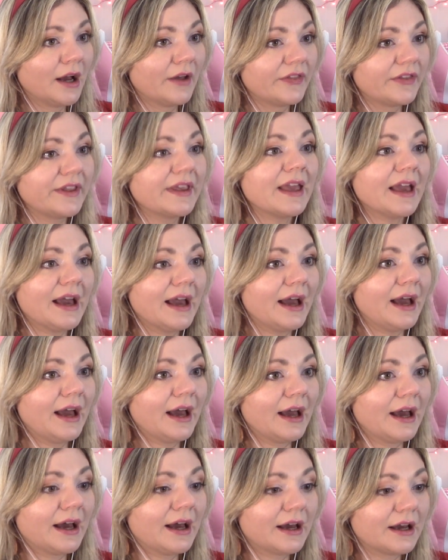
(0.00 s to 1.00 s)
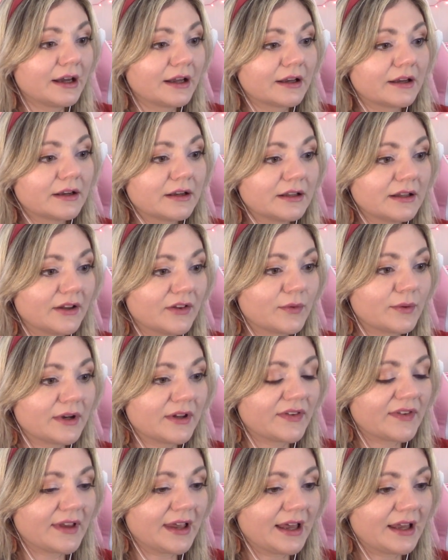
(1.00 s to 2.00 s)
Yeah. That's what
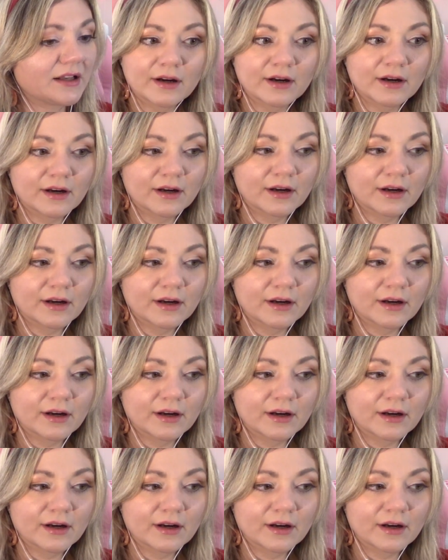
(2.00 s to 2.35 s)
it said.